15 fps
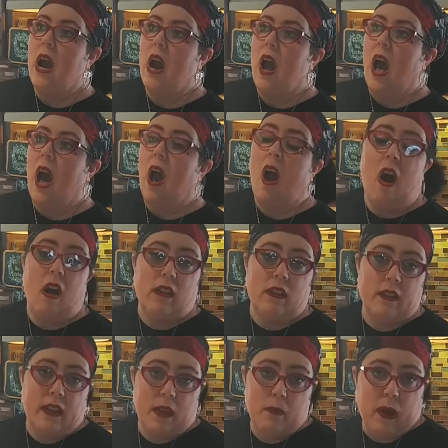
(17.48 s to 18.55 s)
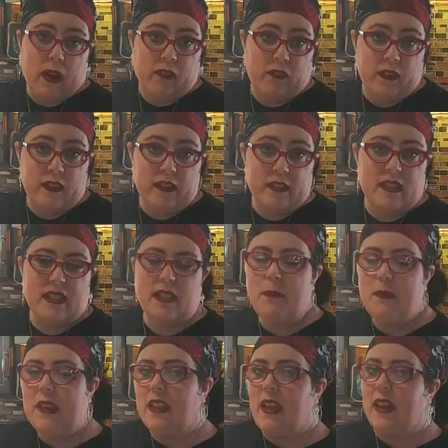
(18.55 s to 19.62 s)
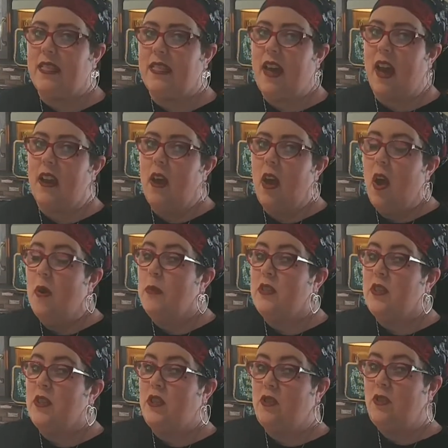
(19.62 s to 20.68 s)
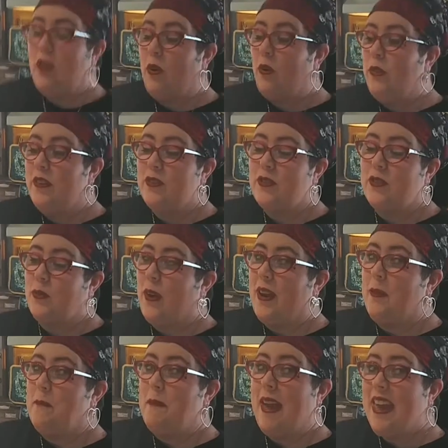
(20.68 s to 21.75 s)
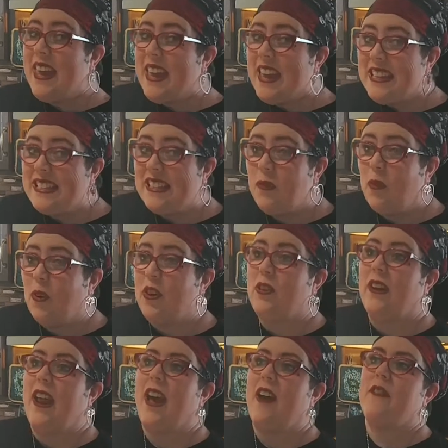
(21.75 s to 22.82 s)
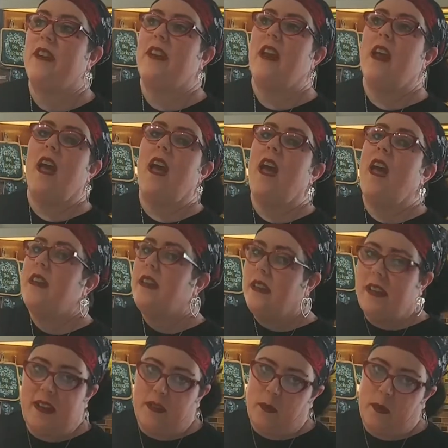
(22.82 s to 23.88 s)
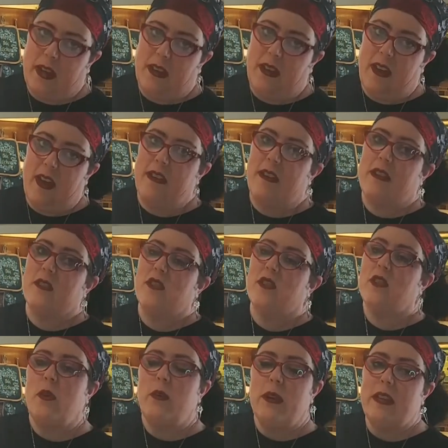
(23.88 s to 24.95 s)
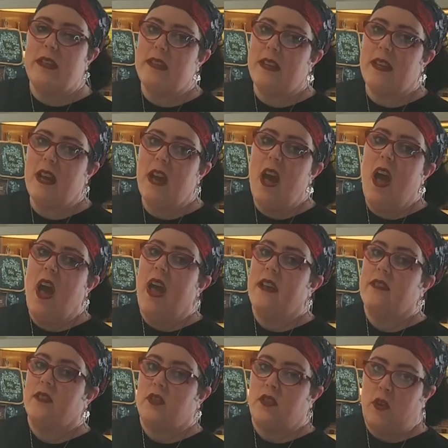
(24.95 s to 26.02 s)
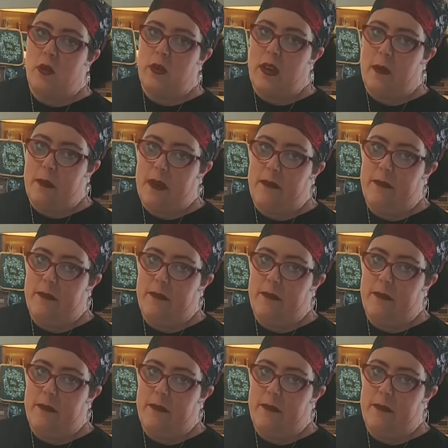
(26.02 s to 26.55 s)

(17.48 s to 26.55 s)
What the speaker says: a holiday breakfast, something like that. But did you know there's a way to make it where you can have it any day of the week, and it is so easy and so yummy.